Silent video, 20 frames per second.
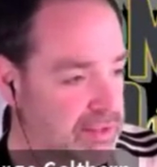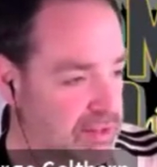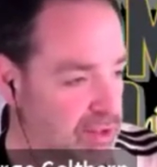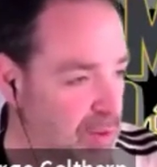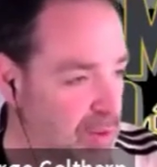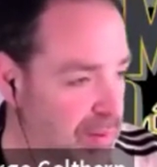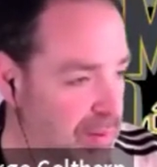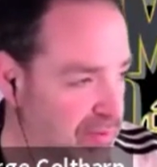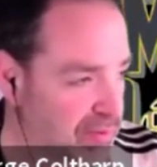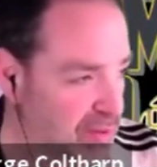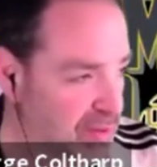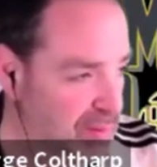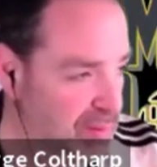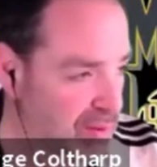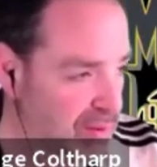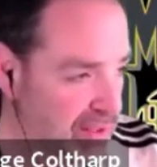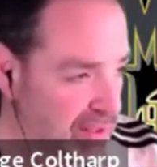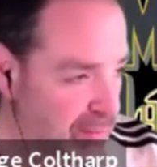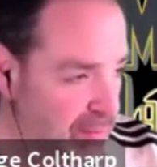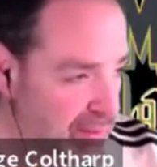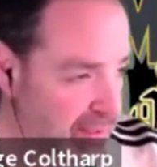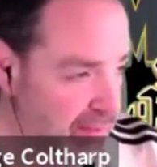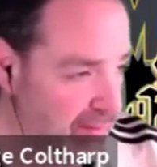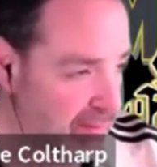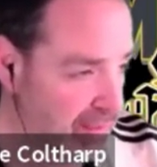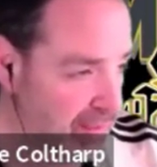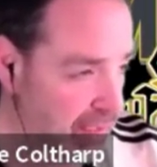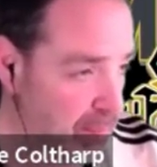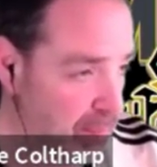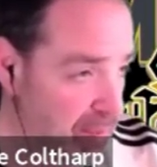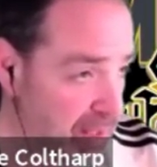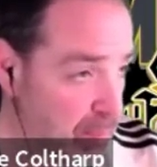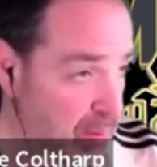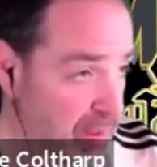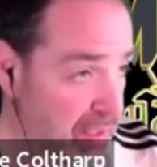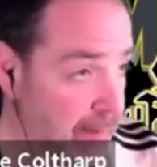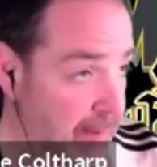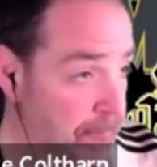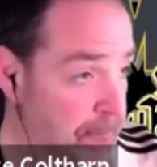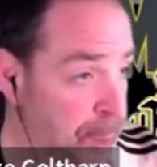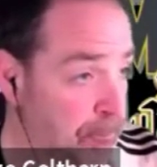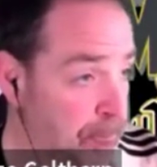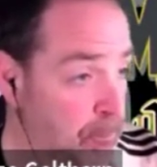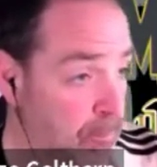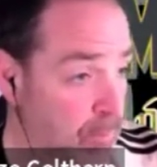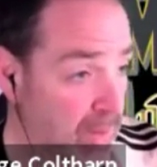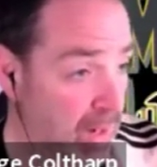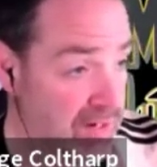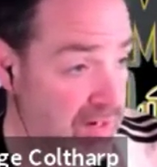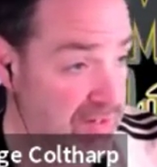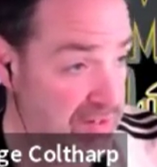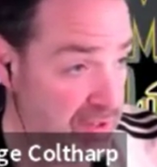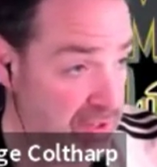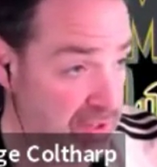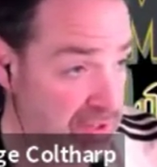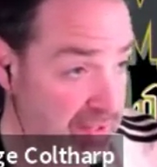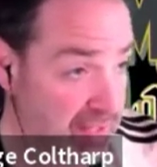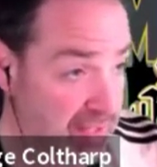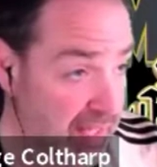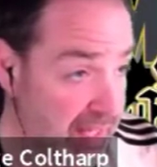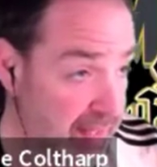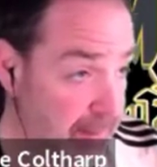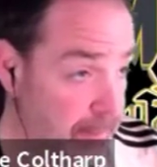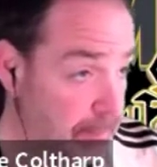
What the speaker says: football and get rid of it. Not a bad play. All right, so here's late.